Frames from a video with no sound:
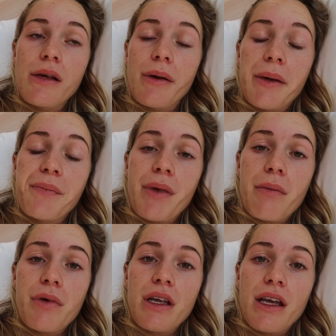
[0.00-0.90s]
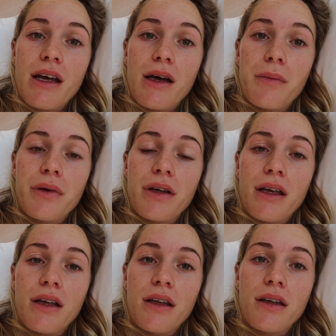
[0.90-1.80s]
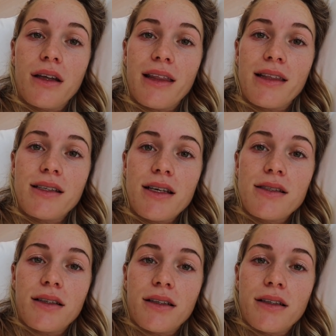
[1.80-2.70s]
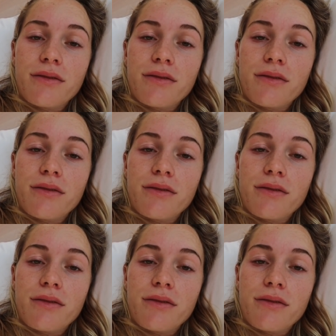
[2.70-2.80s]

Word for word: Anyway, I'm gonna get up and get the day started.